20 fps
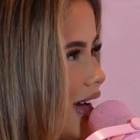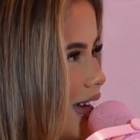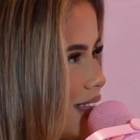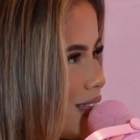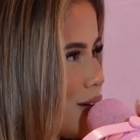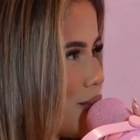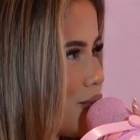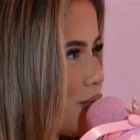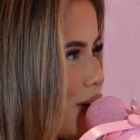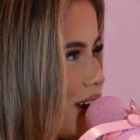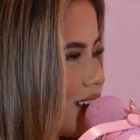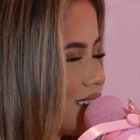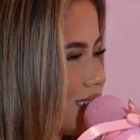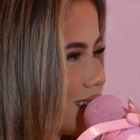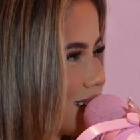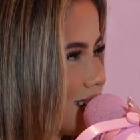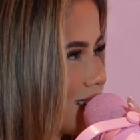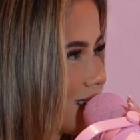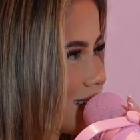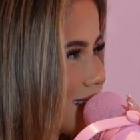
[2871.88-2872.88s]
And the friend
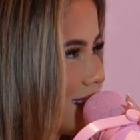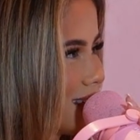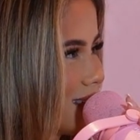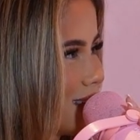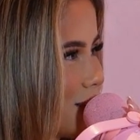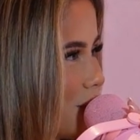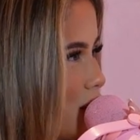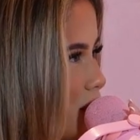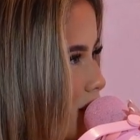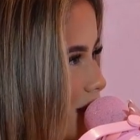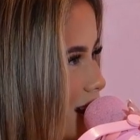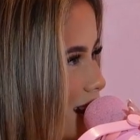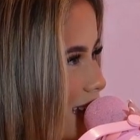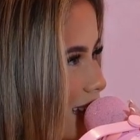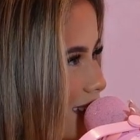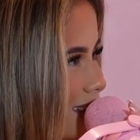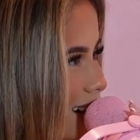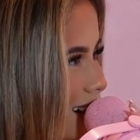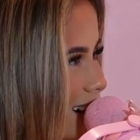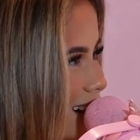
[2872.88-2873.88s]
didn't delete the comment
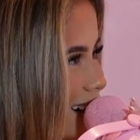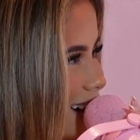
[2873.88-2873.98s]
either.